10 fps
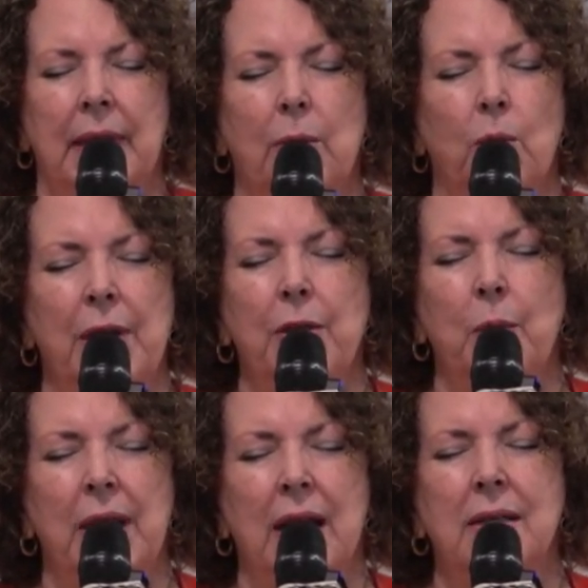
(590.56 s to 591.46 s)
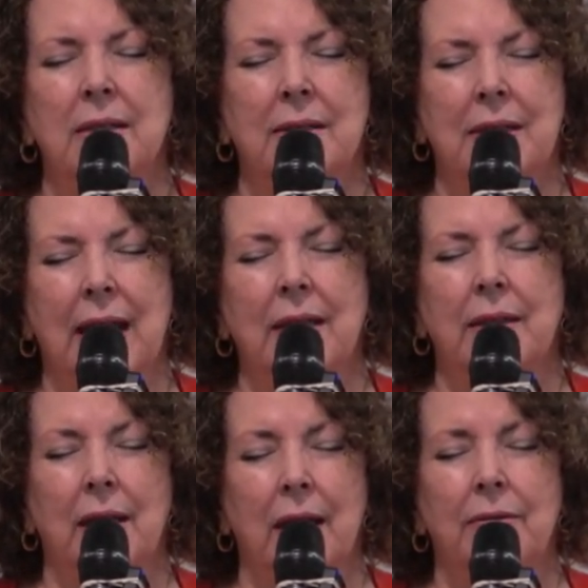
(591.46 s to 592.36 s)
that whether we
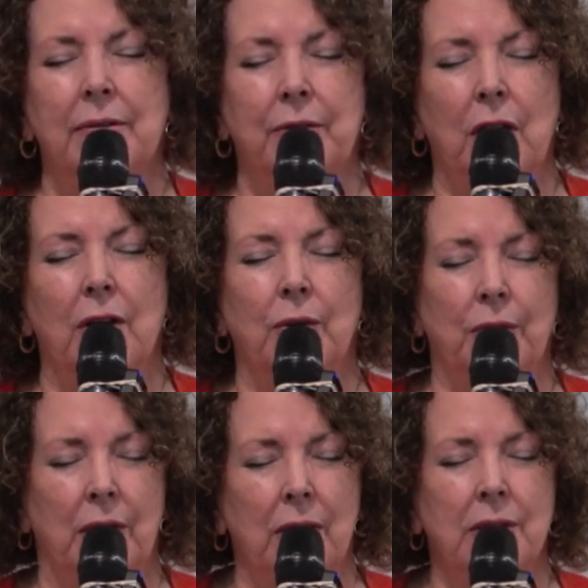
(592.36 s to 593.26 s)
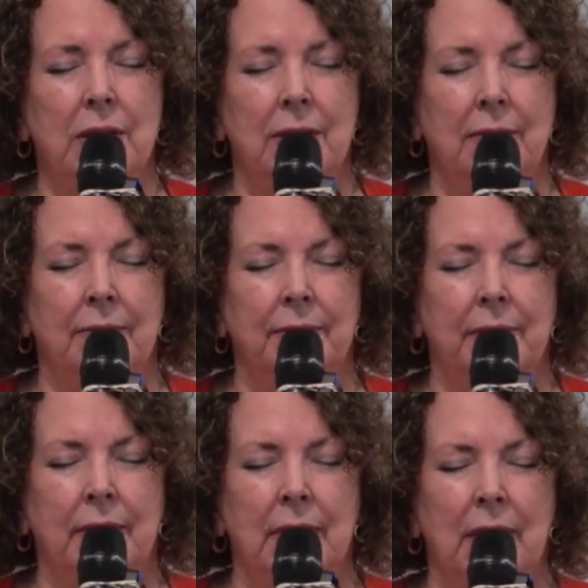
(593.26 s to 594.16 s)
understand the love of God or not,
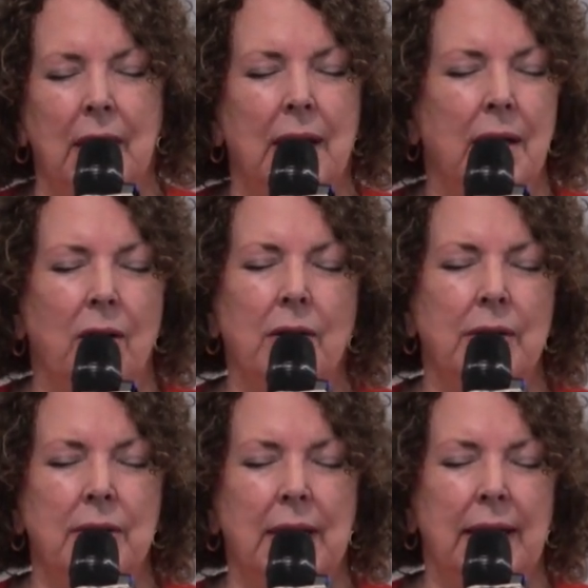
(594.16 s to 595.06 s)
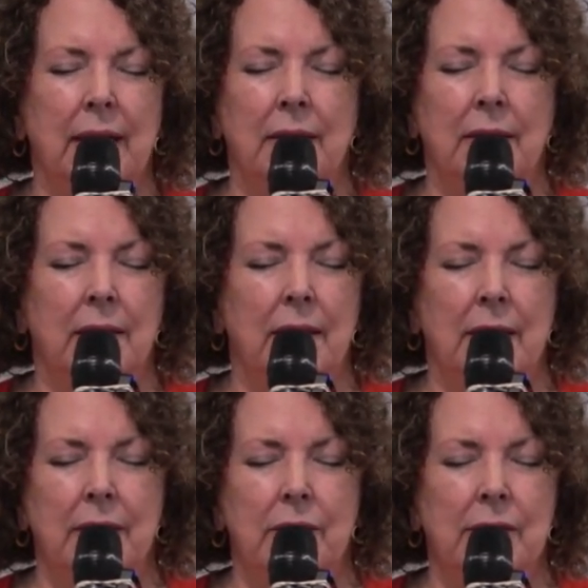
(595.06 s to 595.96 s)
and honestly,
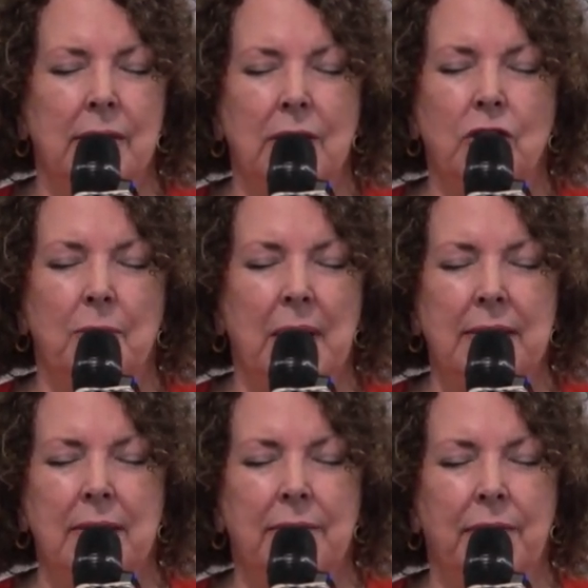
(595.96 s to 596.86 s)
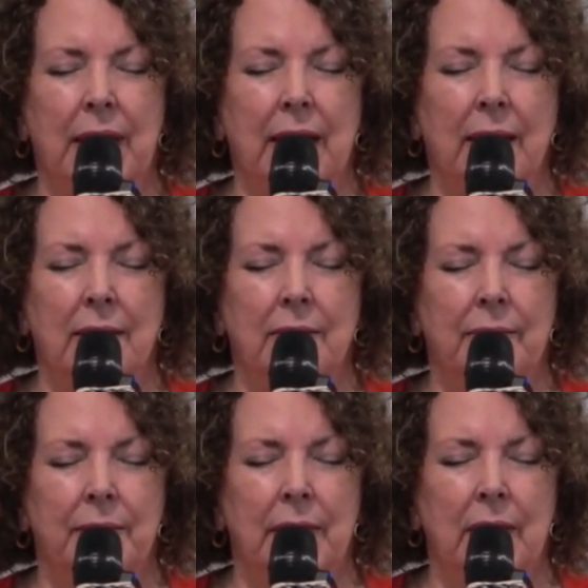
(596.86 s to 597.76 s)
it's just such a massive thing,
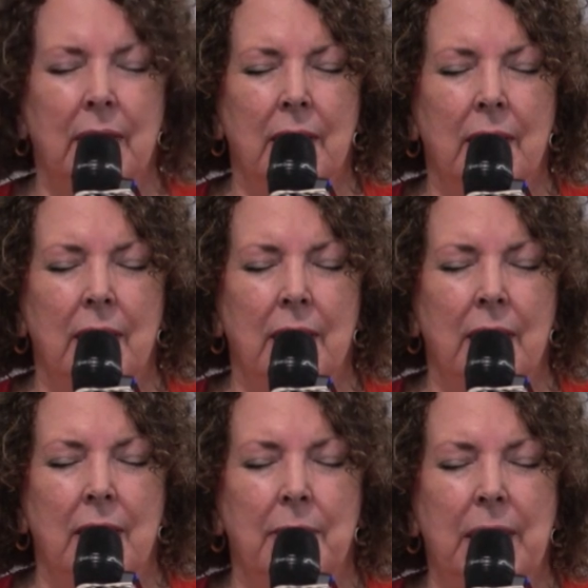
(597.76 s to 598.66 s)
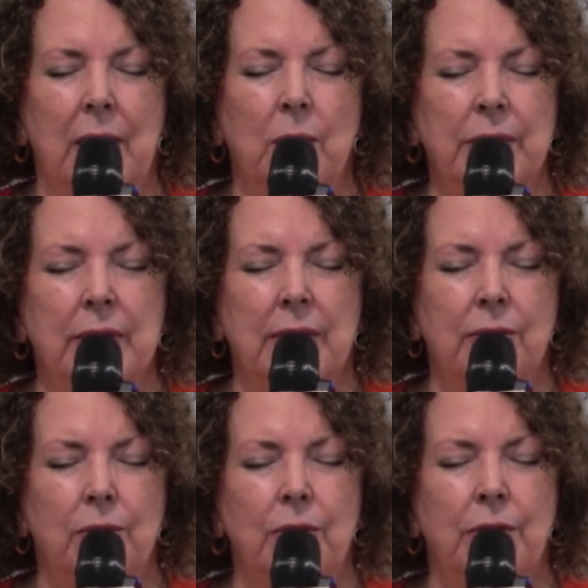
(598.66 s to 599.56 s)
but he wants
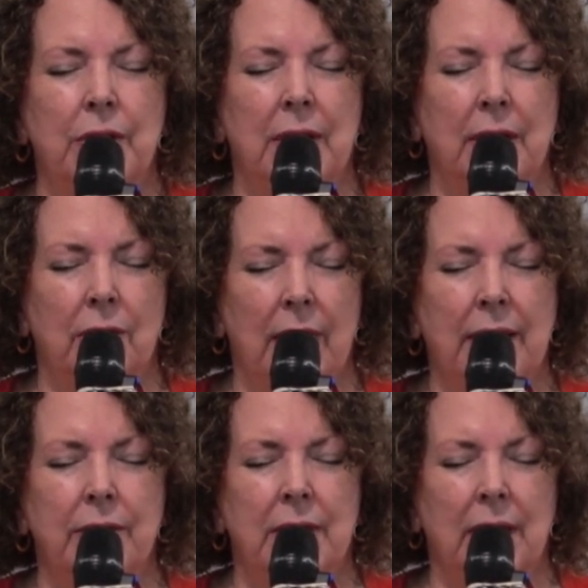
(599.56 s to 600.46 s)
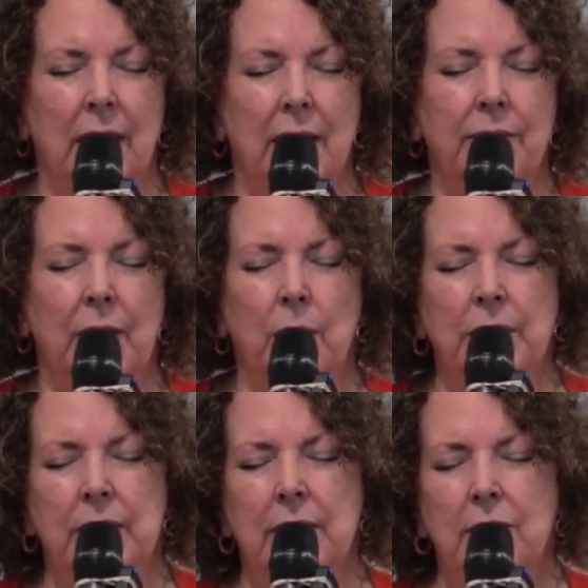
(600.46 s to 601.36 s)
us rooted and grounded in love. He
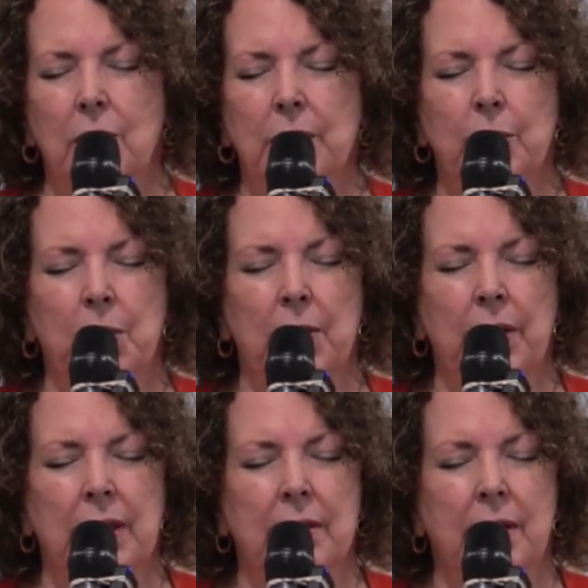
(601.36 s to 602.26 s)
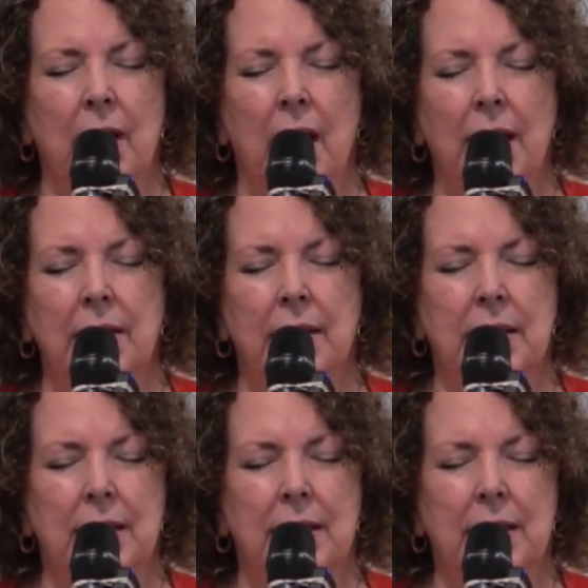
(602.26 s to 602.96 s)
wants us to experience the height, the